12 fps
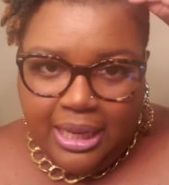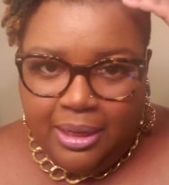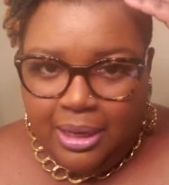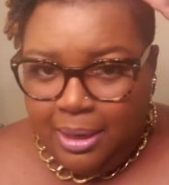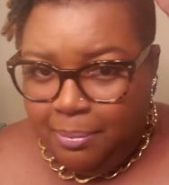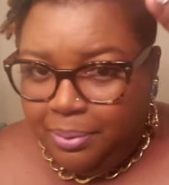
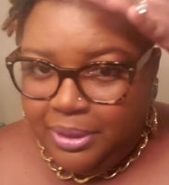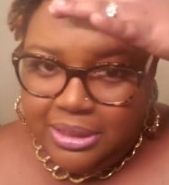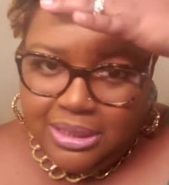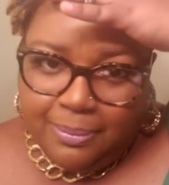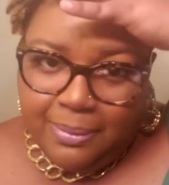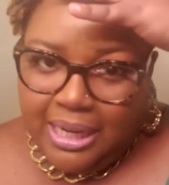and put
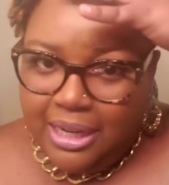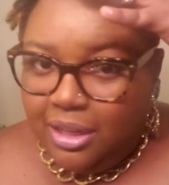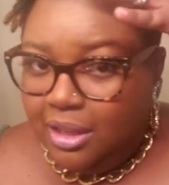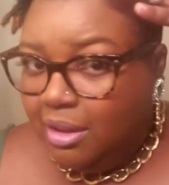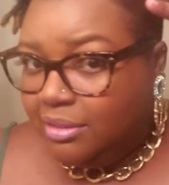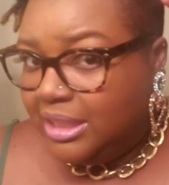some of that
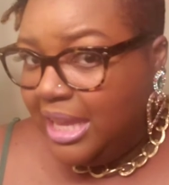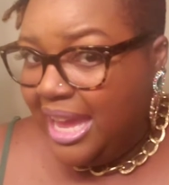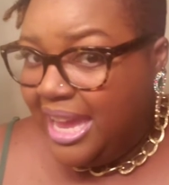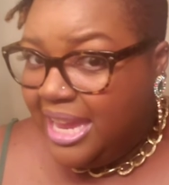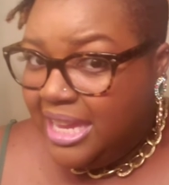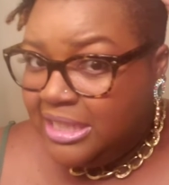along the
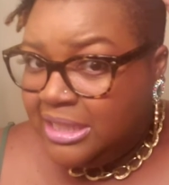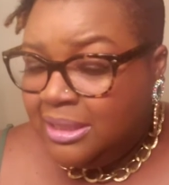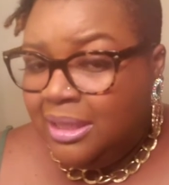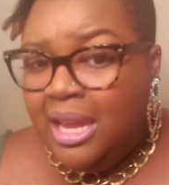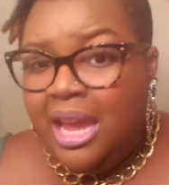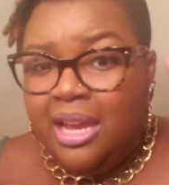edge,
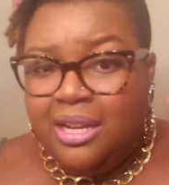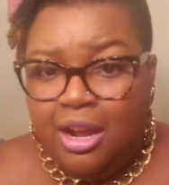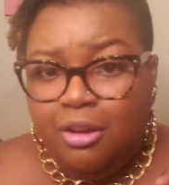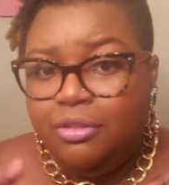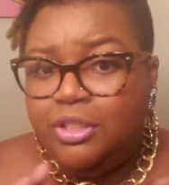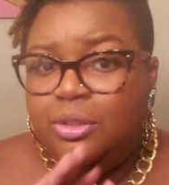and
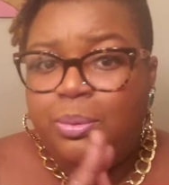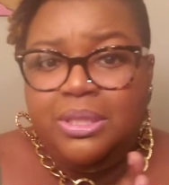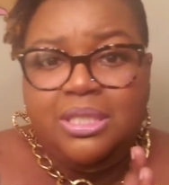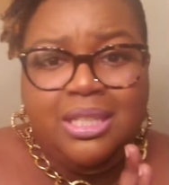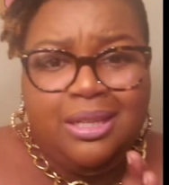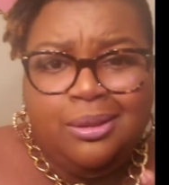I'll
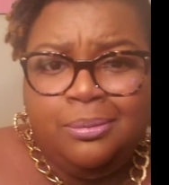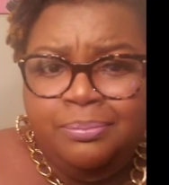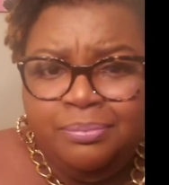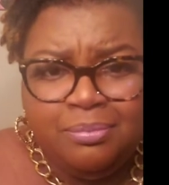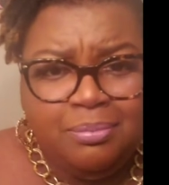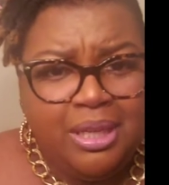retwist there.
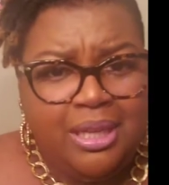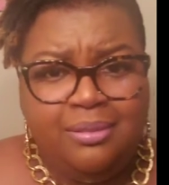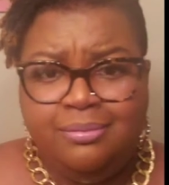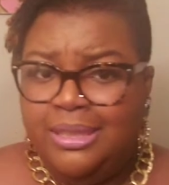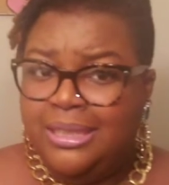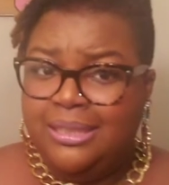But